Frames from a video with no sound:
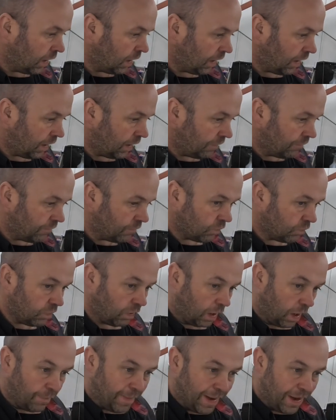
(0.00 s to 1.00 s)

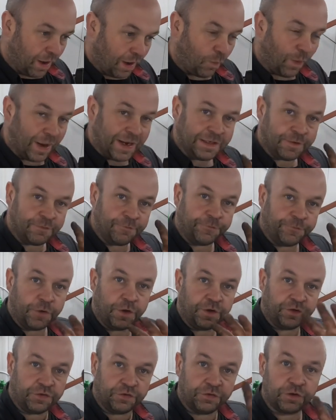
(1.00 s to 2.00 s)
I weighed them
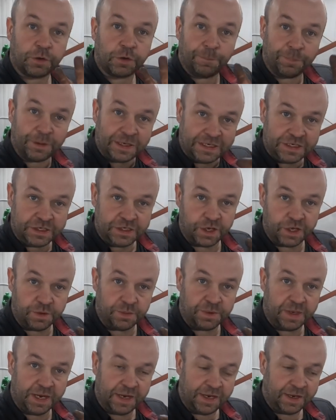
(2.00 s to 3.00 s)
first as a complete
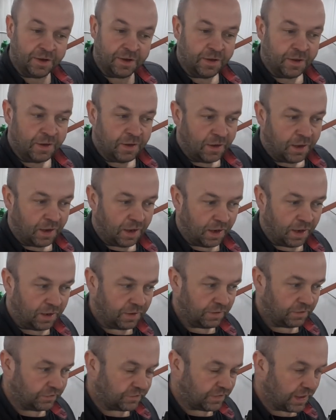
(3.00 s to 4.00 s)
unit,
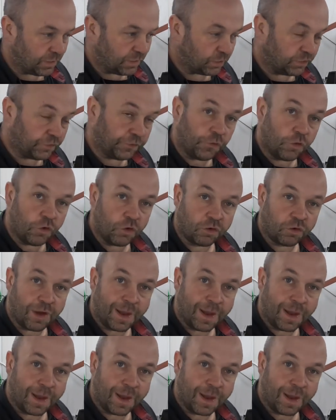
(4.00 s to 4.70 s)
and they was 4